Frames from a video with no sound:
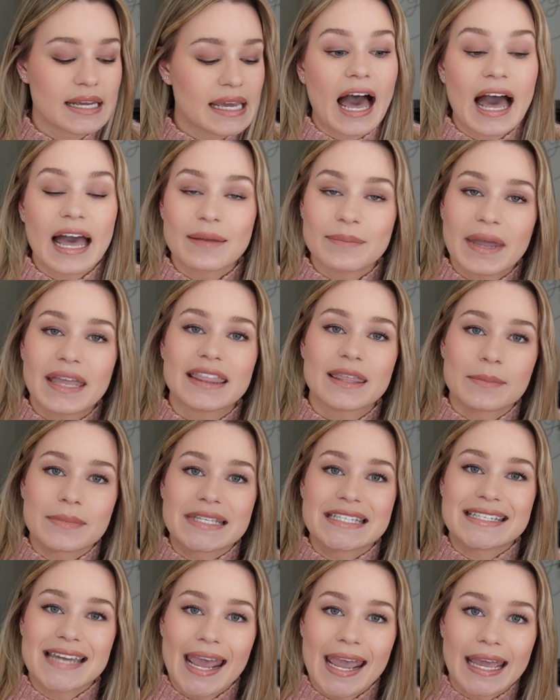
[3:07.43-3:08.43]
I made the
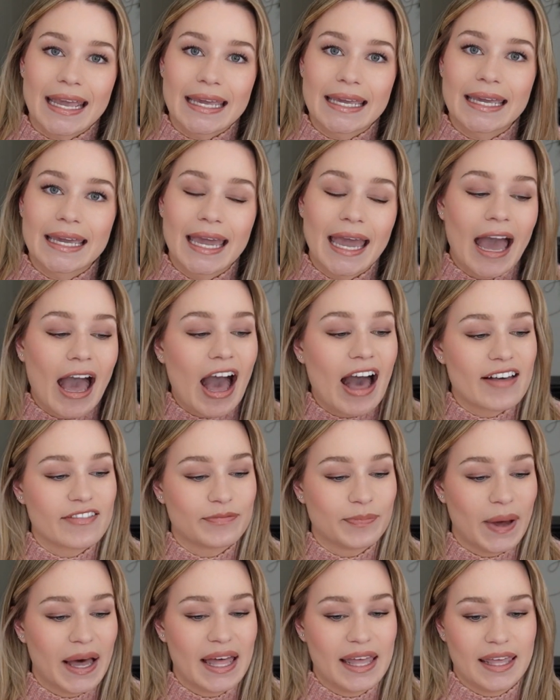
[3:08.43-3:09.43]
mistake
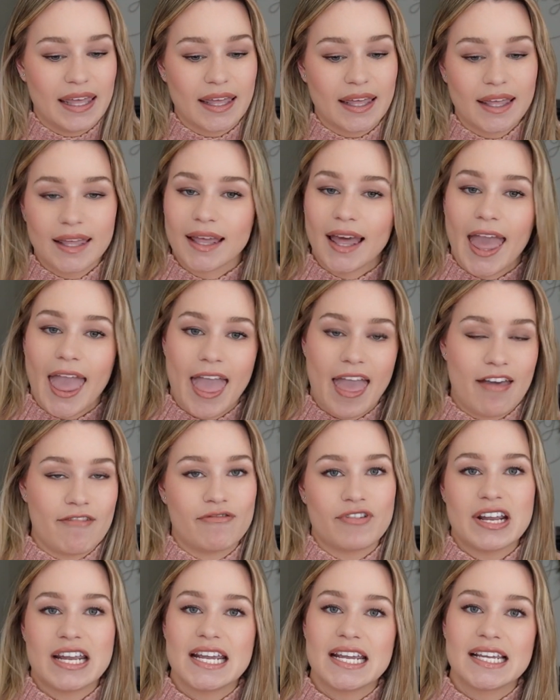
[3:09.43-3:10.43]
of buying
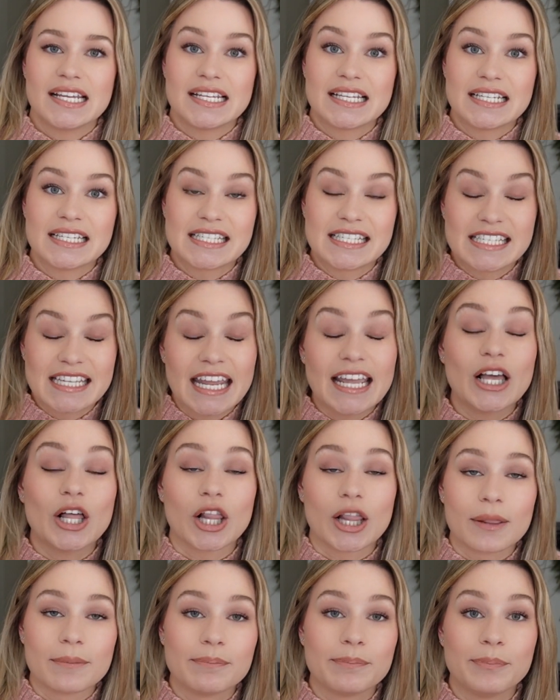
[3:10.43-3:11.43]
every
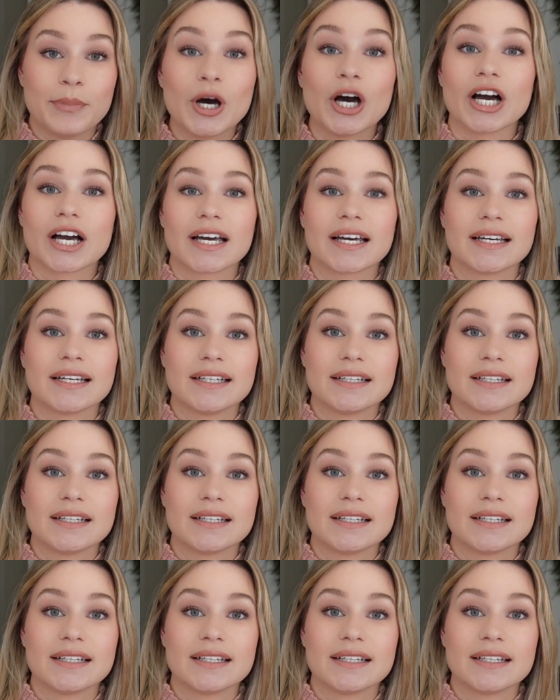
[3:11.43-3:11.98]
single book